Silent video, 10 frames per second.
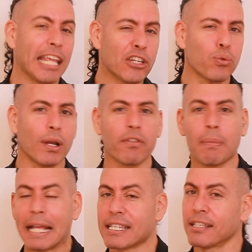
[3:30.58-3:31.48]
each one of
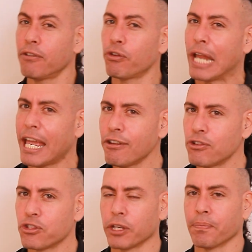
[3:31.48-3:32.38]
them has a different
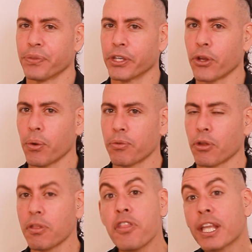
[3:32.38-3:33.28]
energy, you know?
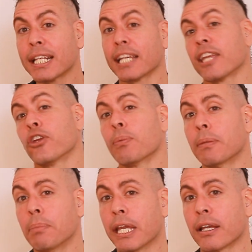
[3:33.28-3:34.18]
Don't think like a
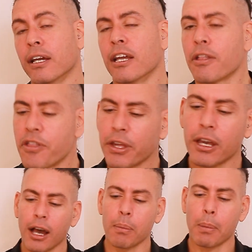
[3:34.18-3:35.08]
human being.
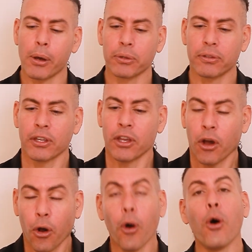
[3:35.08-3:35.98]
Think about
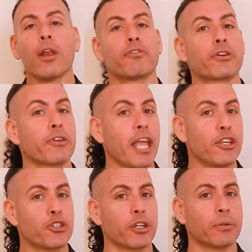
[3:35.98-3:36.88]
all of
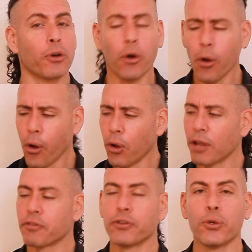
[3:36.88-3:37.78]
creation, all
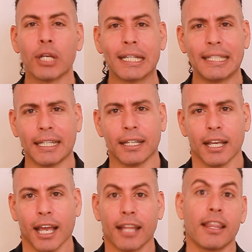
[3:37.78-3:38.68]
of unity
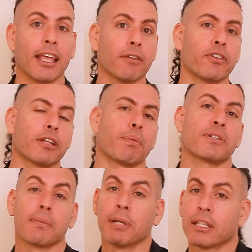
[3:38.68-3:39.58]
and the infinite
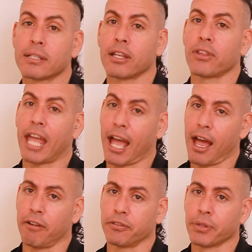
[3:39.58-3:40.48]
possibilities that they
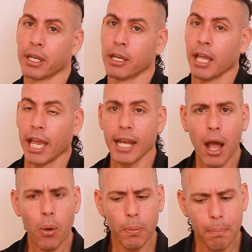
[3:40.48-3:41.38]
have. And
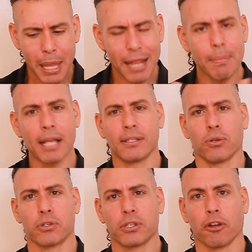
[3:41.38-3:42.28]
now minimize
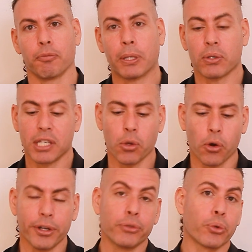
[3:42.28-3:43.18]
yourself, because in
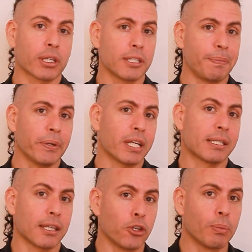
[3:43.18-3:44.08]
order to
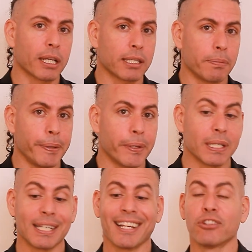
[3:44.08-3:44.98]
experience a human
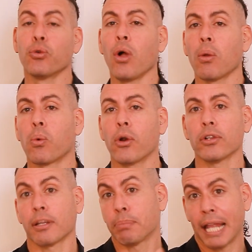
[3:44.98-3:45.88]
experience in a dual
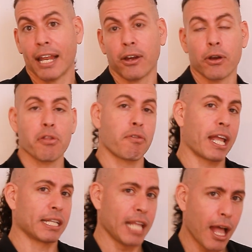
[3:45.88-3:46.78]
world on planet Earth
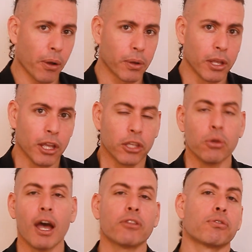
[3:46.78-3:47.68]
right now,
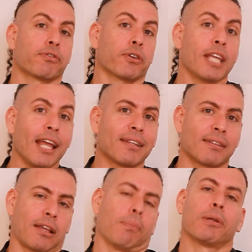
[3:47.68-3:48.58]
you had to
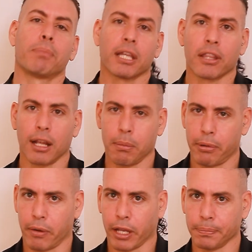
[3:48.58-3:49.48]
forget about being the
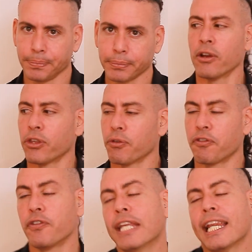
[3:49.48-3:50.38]
librarian. You
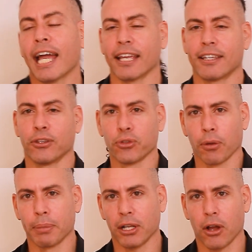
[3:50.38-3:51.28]
feel like you
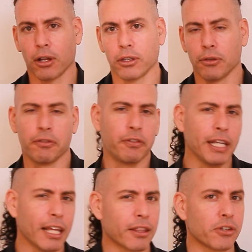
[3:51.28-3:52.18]
don't belong. You
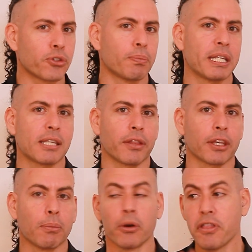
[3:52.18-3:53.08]
feel like there should be
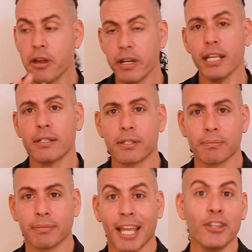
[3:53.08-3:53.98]
something more. There is,
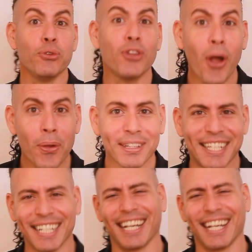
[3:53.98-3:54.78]
and you don't.